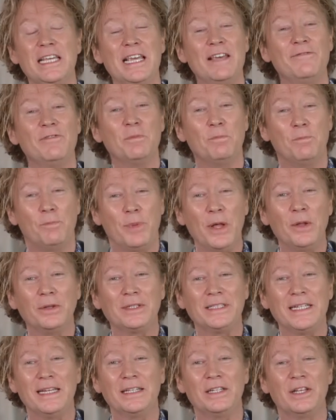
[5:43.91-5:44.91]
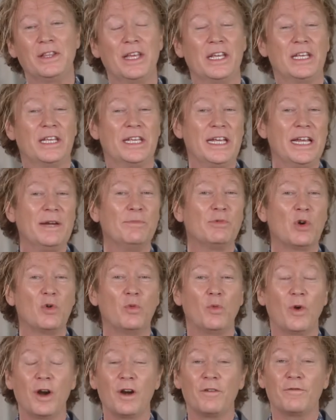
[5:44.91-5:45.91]
even built into the Hebrew
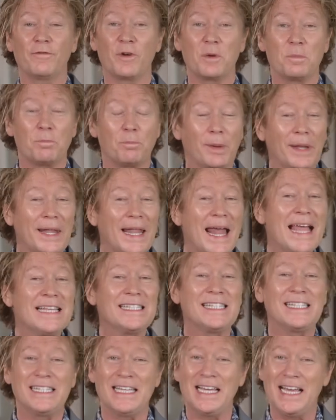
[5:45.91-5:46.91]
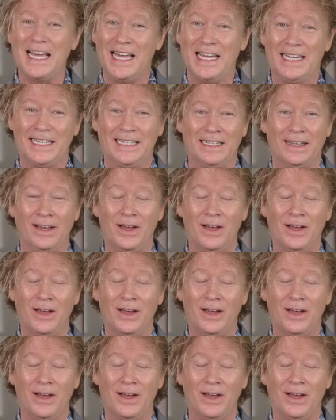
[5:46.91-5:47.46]
word for blessing.